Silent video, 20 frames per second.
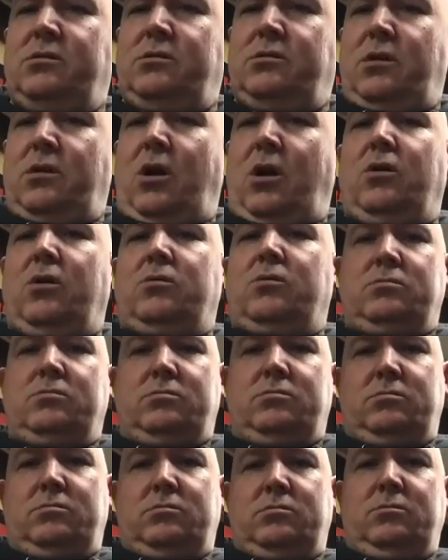Oh,
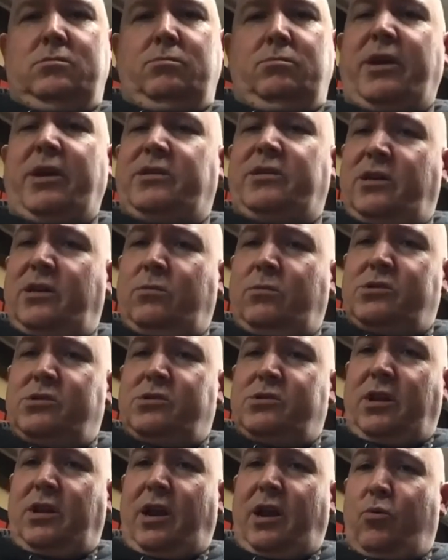Mike D was
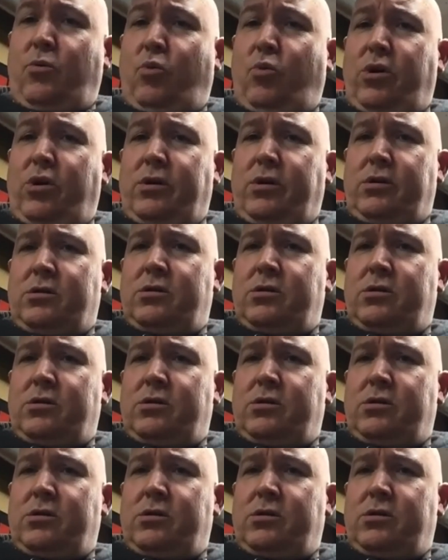in Iabora?